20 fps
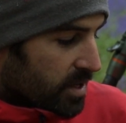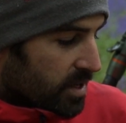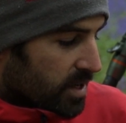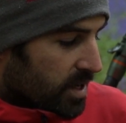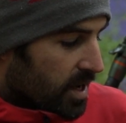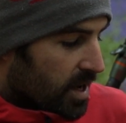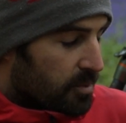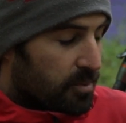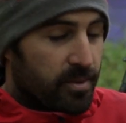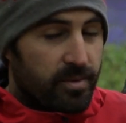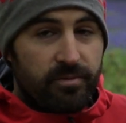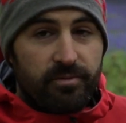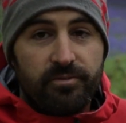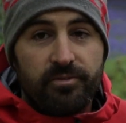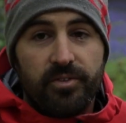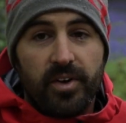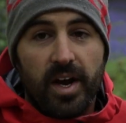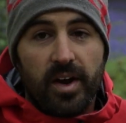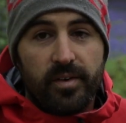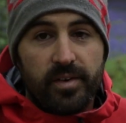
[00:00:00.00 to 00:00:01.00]
Yeah, I've been
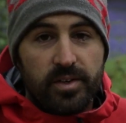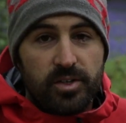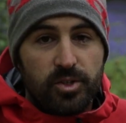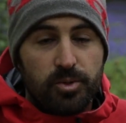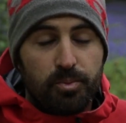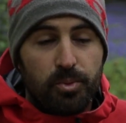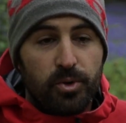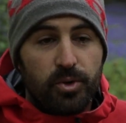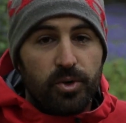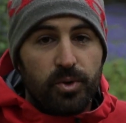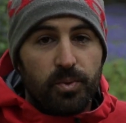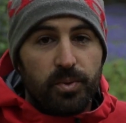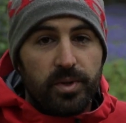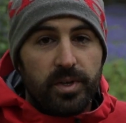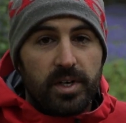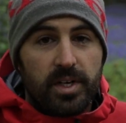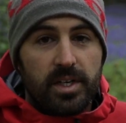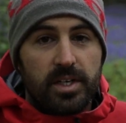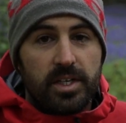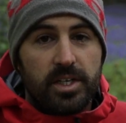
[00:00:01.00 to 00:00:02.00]
very spoiled with
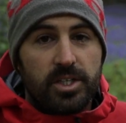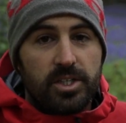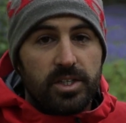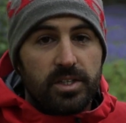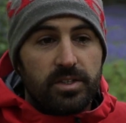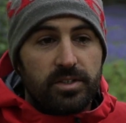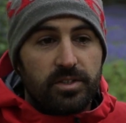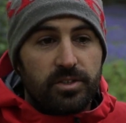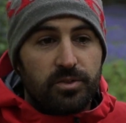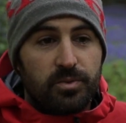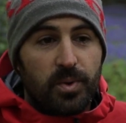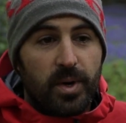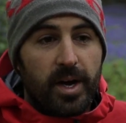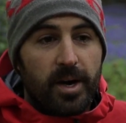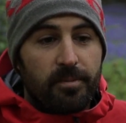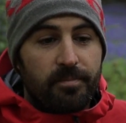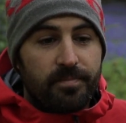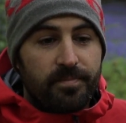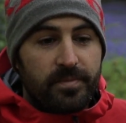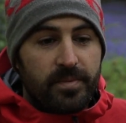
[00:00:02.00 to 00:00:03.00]
the conditions as
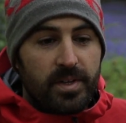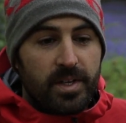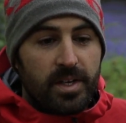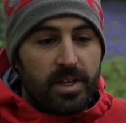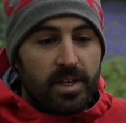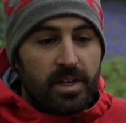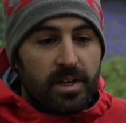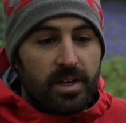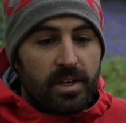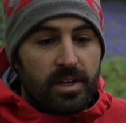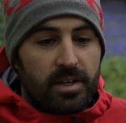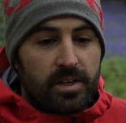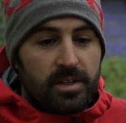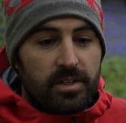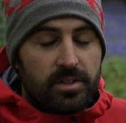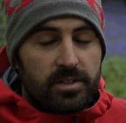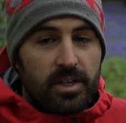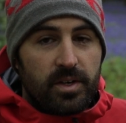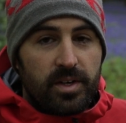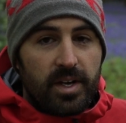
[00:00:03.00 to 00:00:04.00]
well.
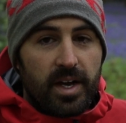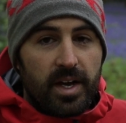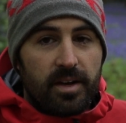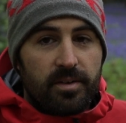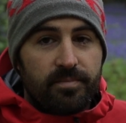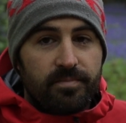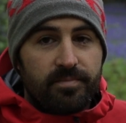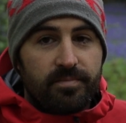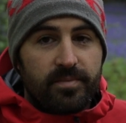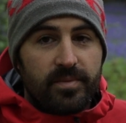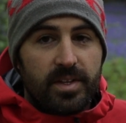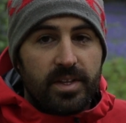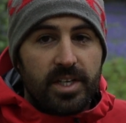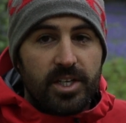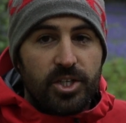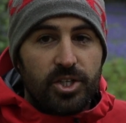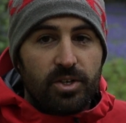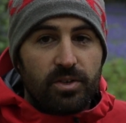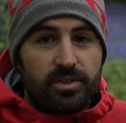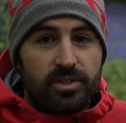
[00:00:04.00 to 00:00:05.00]
So yeah,
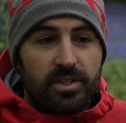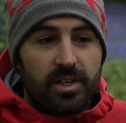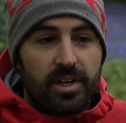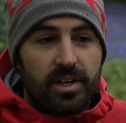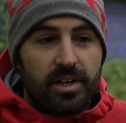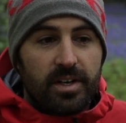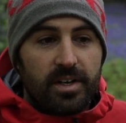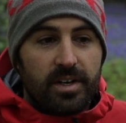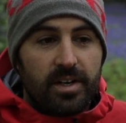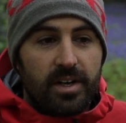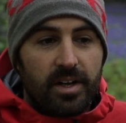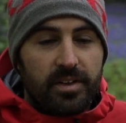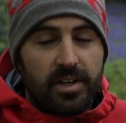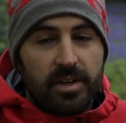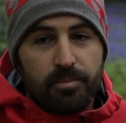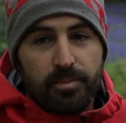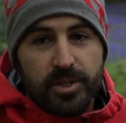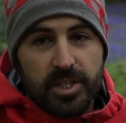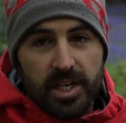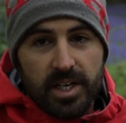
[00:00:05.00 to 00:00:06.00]
these shots are, I
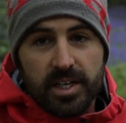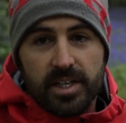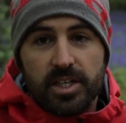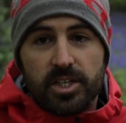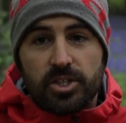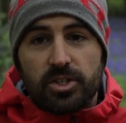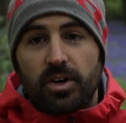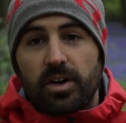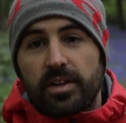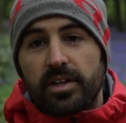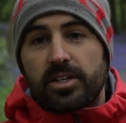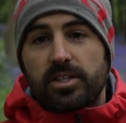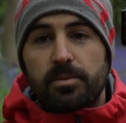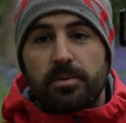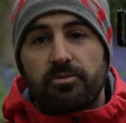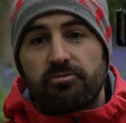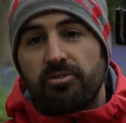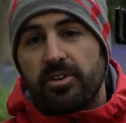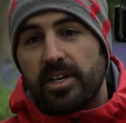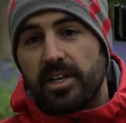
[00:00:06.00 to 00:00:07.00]
think particularly this shot, I think it's
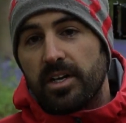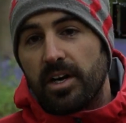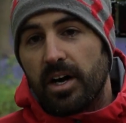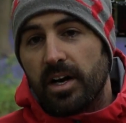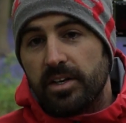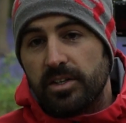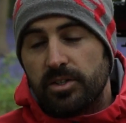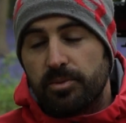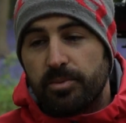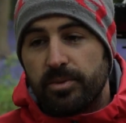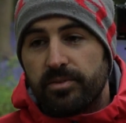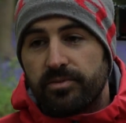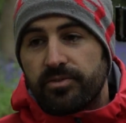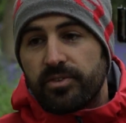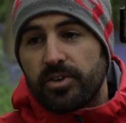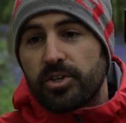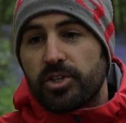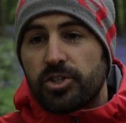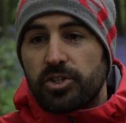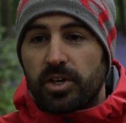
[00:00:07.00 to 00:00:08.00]
going to be really nice. The
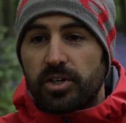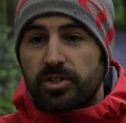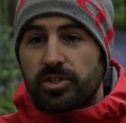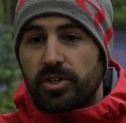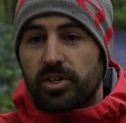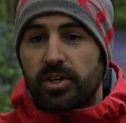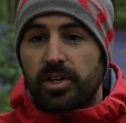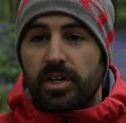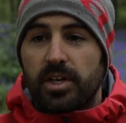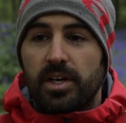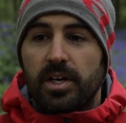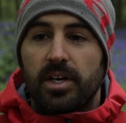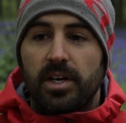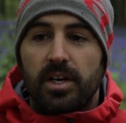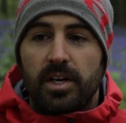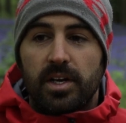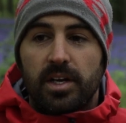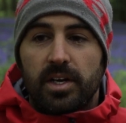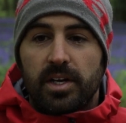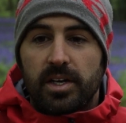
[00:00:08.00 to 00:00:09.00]
first shot I took
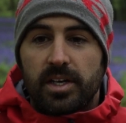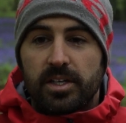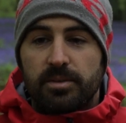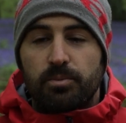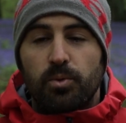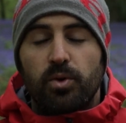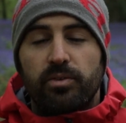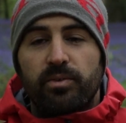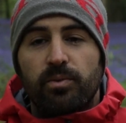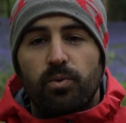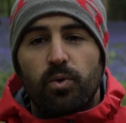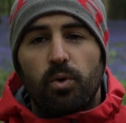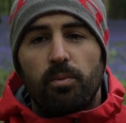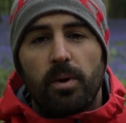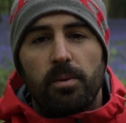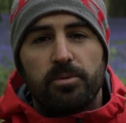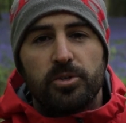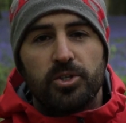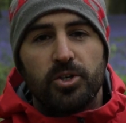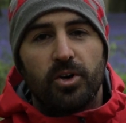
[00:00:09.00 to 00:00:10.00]
is more of a
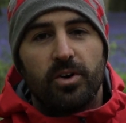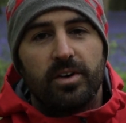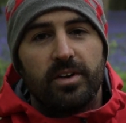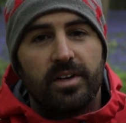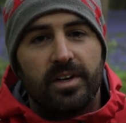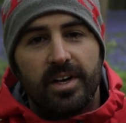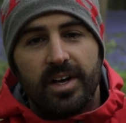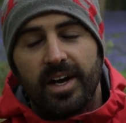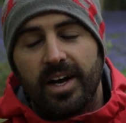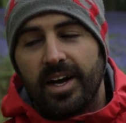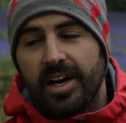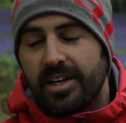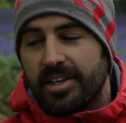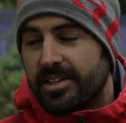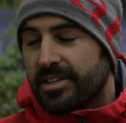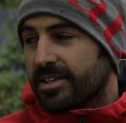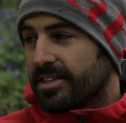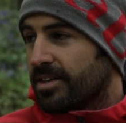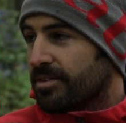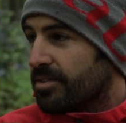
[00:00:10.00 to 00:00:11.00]
warm-up shot,
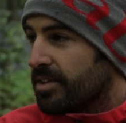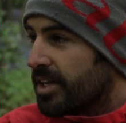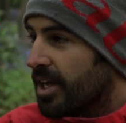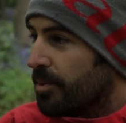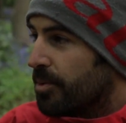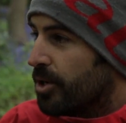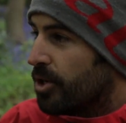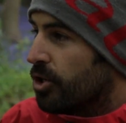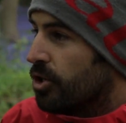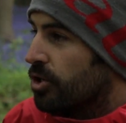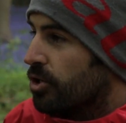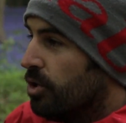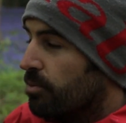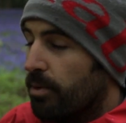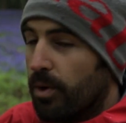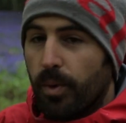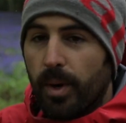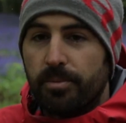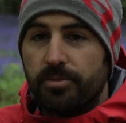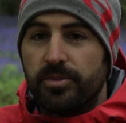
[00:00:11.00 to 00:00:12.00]
and I don't think that'll be going on
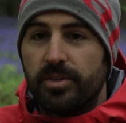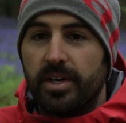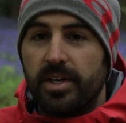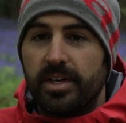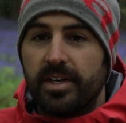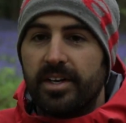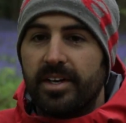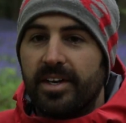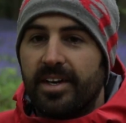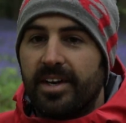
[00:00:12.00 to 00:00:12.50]
my website